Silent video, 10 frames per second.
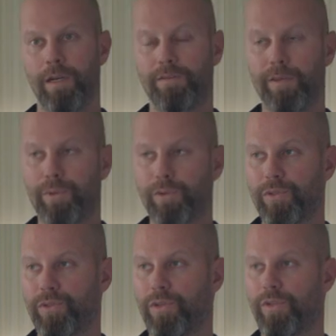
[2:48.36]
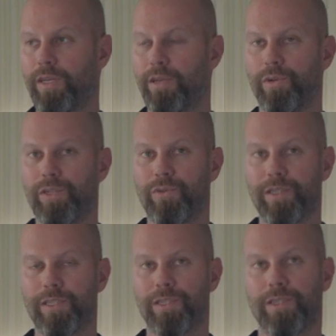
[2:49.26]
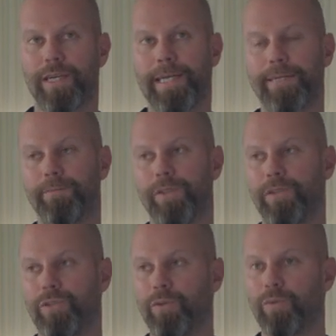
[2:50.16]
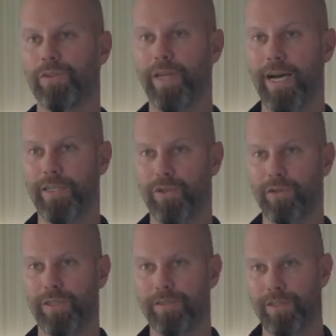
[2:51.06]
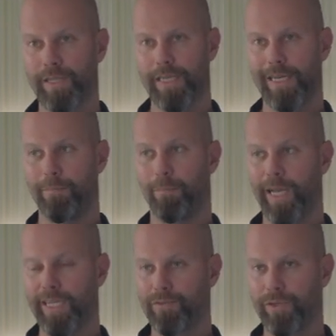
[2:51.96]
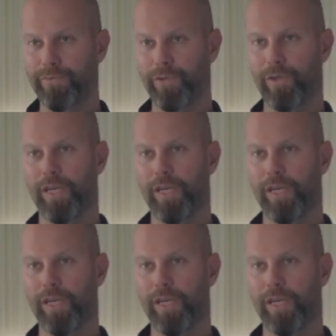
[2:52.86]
A typical dessert here in the restaurant is a dessert with dark chocolate, black truffle